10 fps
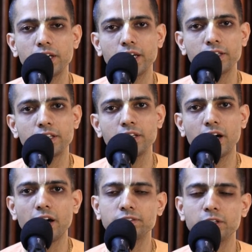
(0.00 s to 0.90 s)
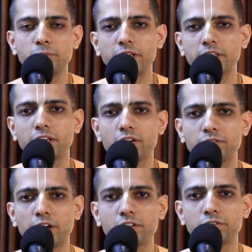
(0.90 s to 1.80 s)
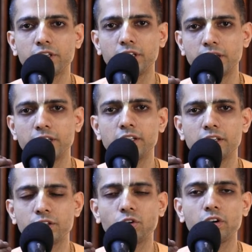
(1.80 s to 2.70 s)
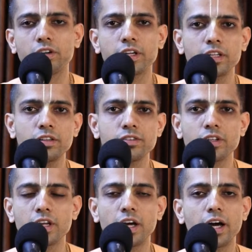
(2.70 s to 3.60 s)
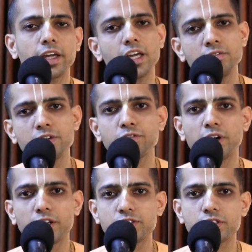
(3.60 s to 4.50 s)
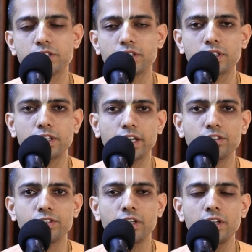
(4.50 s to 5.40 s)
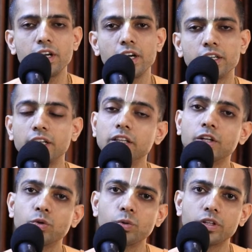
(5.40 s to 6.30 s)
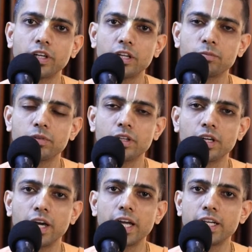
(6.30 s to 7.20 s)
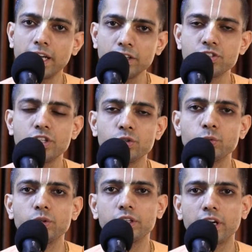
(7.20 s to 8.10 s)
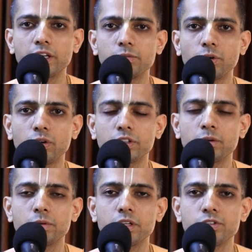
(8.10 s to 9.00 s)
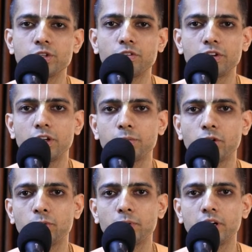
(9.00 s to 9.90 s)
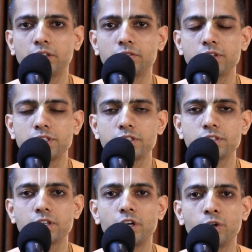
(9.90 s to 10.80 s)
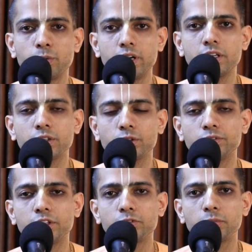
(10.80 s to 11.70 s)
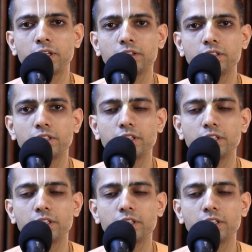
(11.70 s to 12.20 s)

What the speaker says: And then after breaking our fast with little non-grains, again we fast next day till the noon time. And next day noon time on the appearance day of Srila Prabhupada, which is 20th of this month,